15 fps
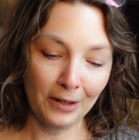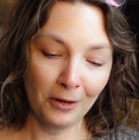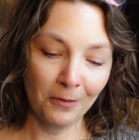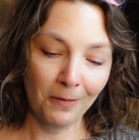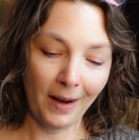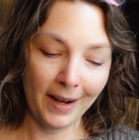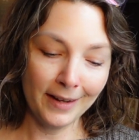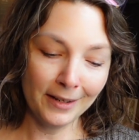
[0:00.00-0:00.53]
A
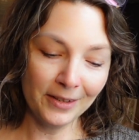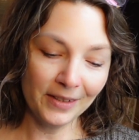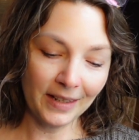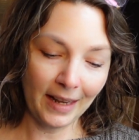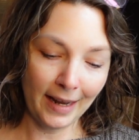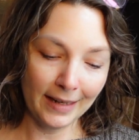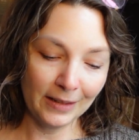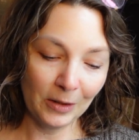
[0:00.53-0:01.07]
Writer's
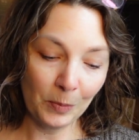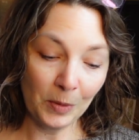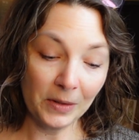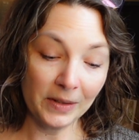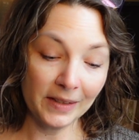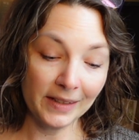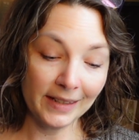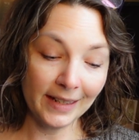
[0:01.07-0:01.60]
Guide to
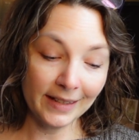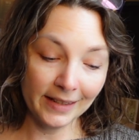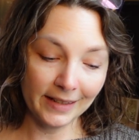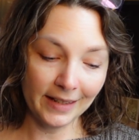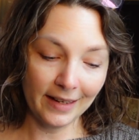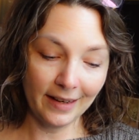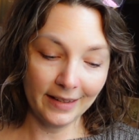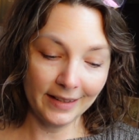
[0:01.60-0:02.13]

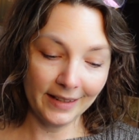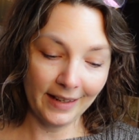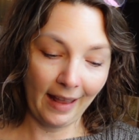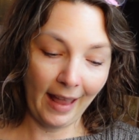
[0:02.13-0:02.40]
Persistence,